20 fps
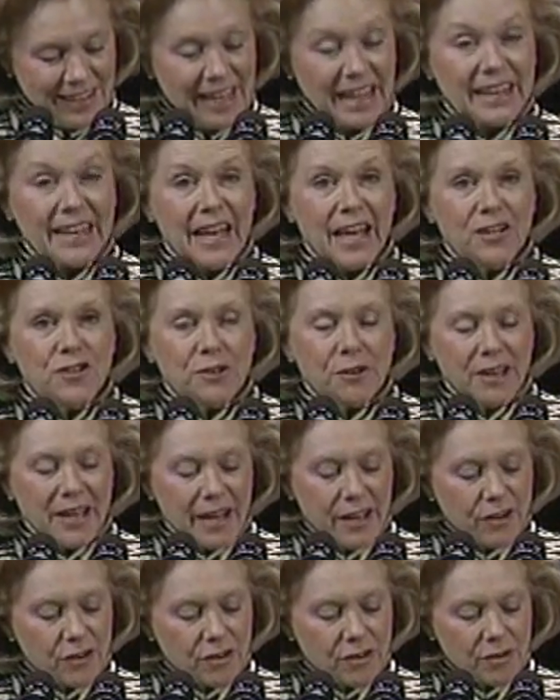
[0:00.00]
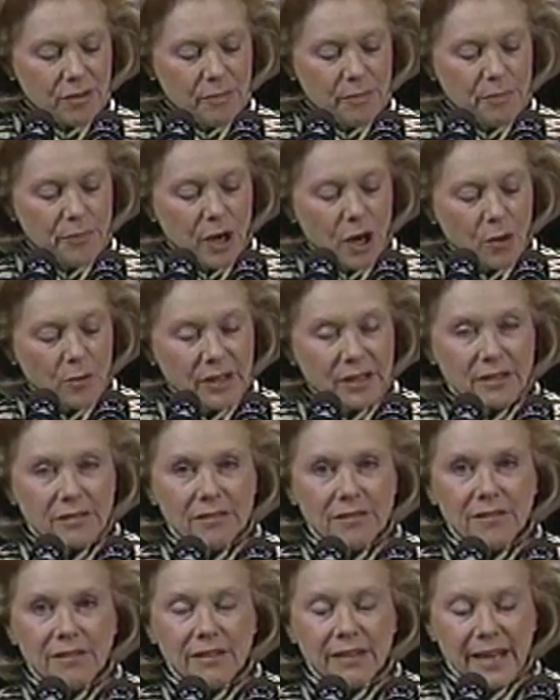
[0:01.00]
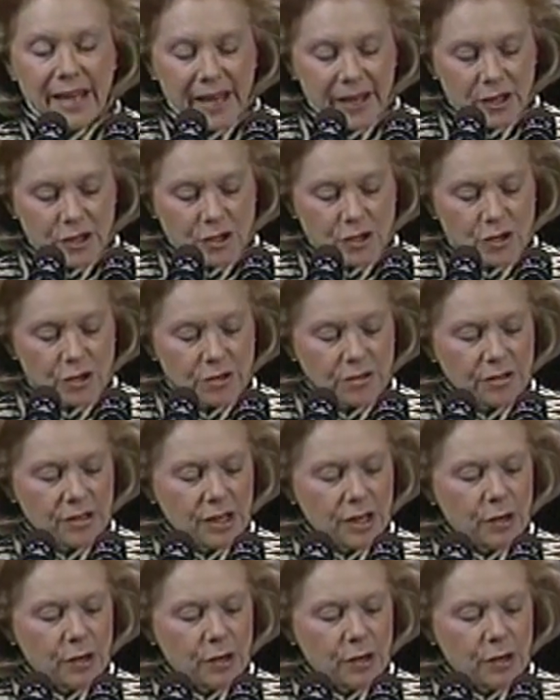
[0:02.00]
An educator, poet, editor,